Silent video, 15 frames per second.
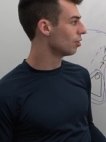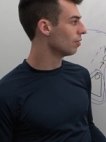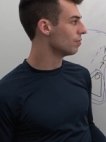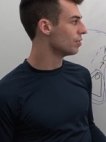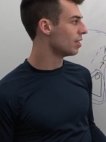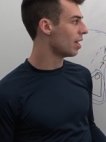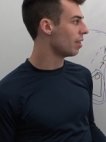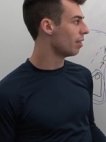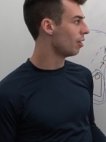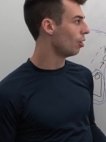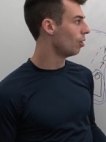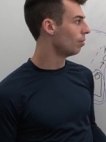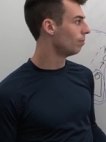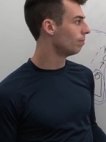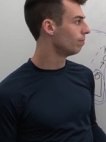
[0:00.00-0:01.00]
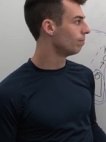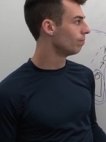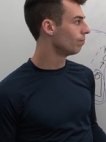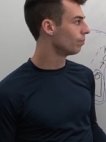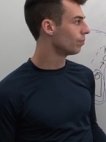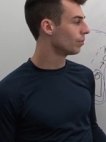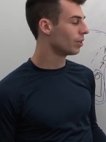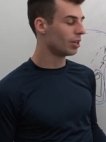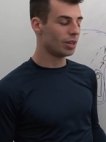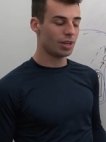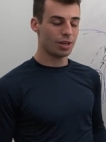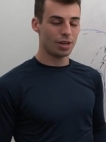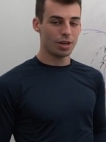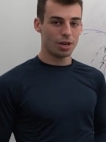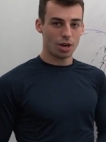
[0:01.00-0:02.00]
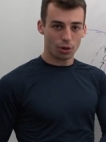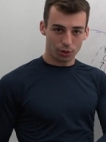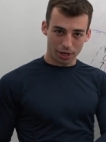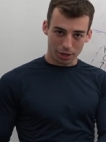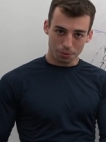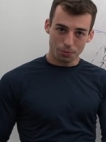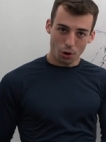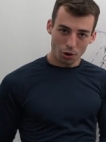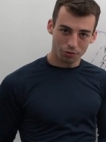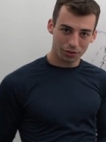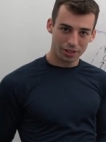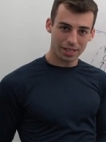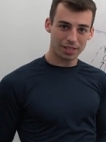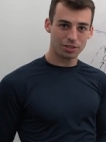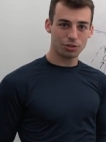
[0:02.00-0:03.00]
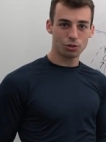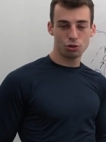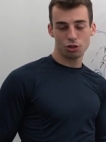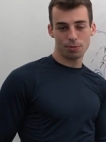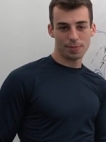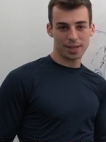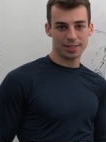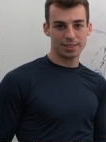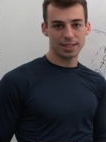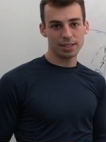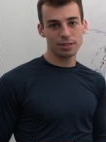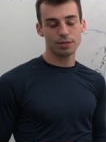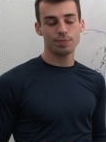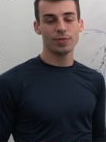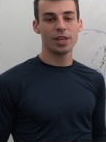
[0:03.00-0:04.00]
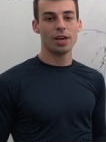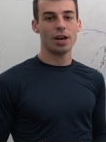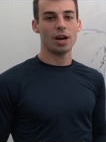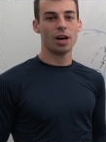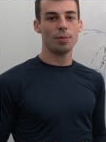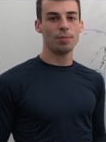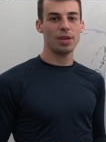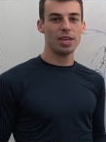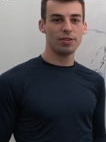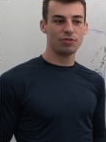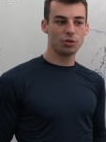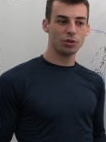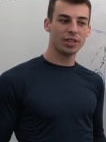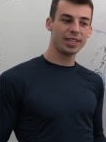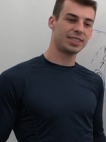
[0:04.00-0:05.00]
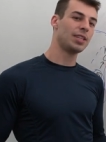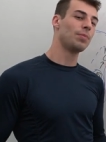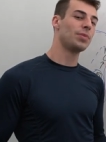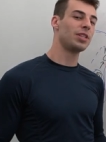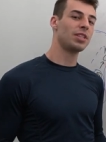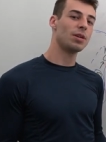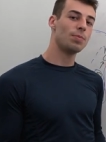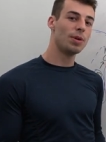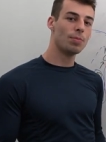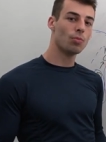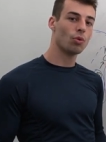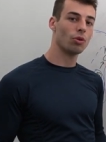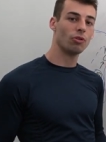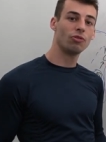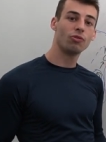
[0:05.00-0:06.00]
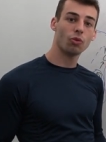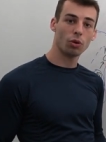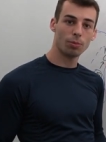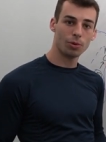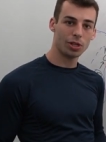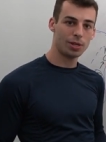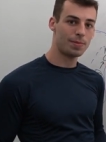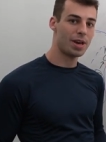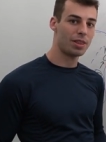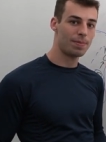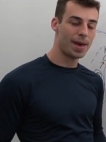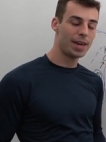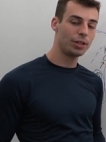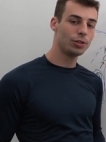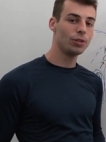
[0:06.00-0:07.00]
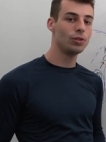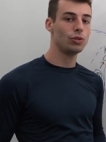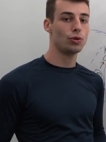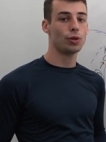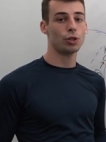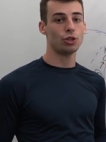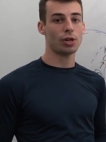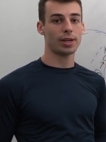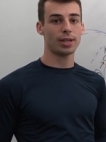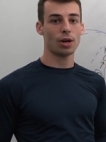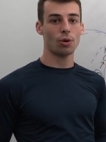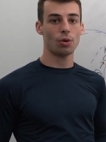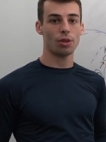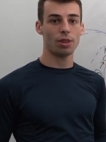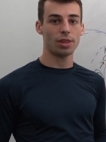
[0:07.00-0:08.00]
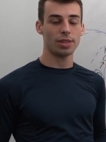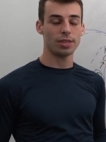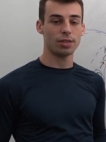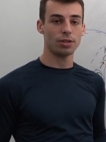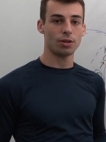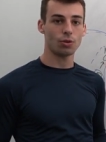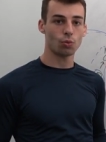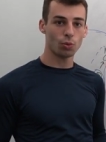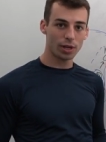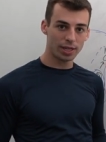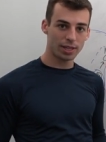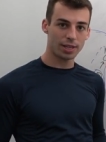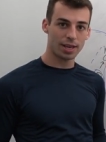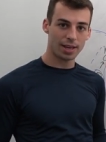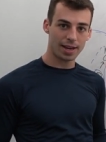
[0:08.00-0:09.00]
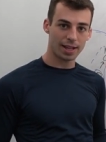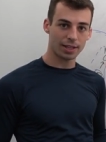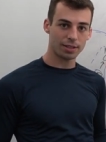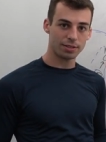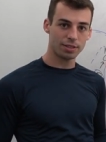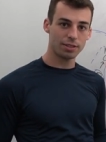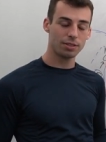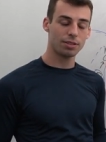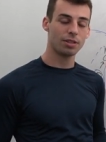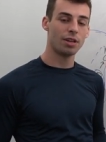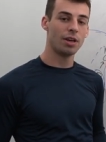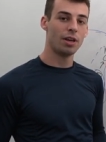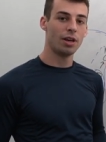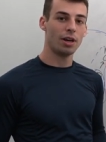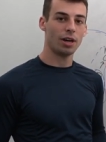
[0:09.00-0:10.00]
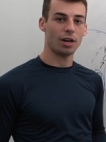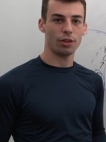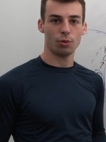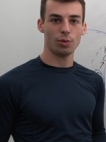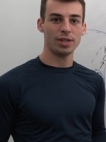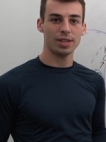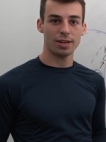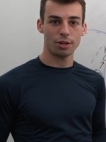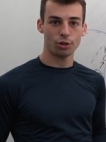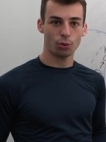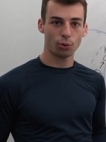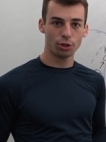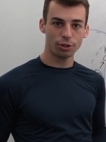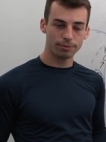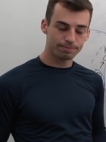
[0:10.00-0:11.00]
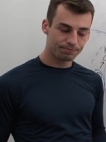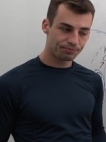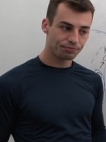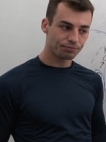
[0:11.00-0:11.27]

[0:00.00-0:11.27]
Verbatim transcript: solves that there. Okay, hopefully that solution made sense. Um, if you'd like something a bit more formal and mathematical, you can check out the written analysis, uh, the written editorial.